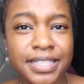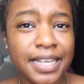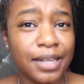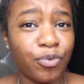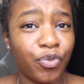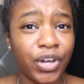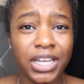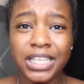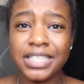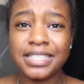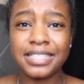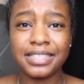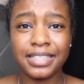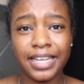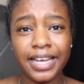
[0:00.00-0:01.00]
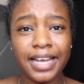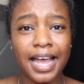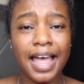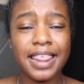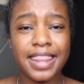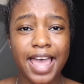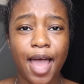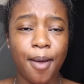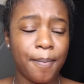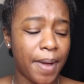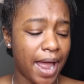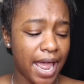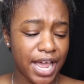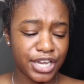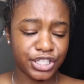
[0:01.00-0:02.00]
To really slick down
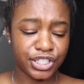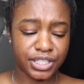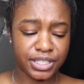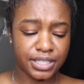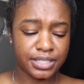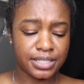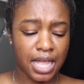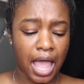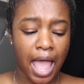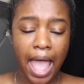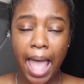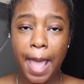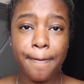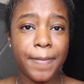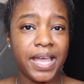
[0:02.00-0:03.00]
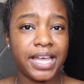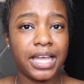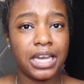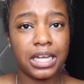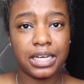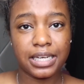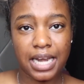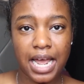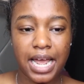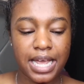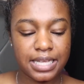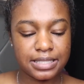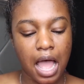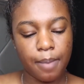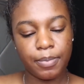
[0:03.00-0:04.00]
my edges and make it look
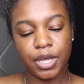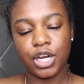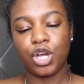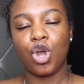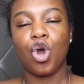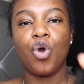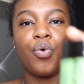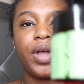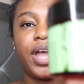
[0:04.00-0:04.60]
nice, I'm gonna go